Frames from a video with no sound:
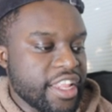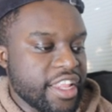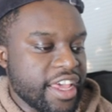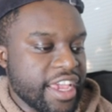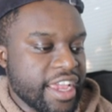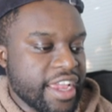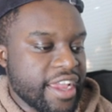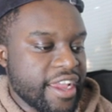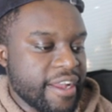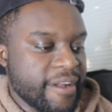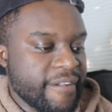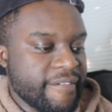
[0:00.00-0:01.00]
like
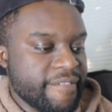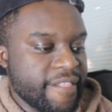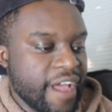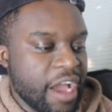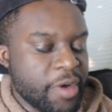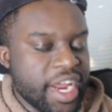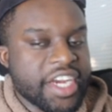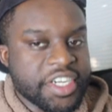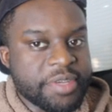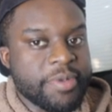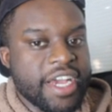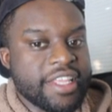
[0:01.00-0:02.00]
I would
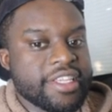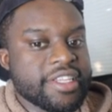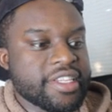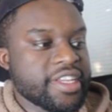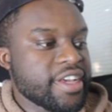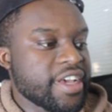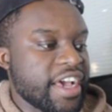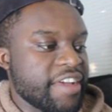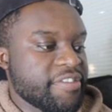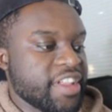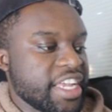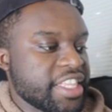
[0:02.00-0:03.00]
actually buy these. I
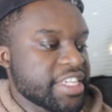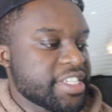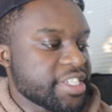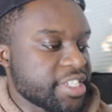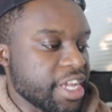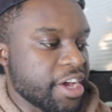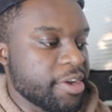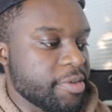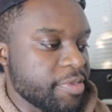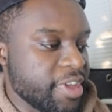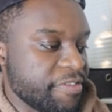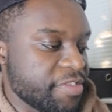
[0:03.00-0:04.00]
feel like this is
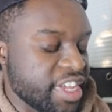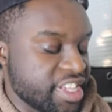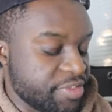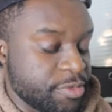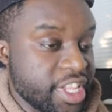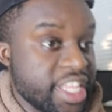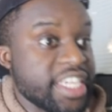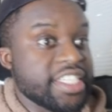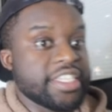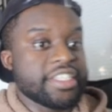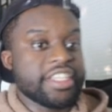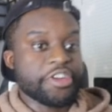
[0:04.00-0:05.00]
gonna, if this really
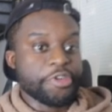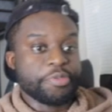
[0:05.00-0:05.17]
existed,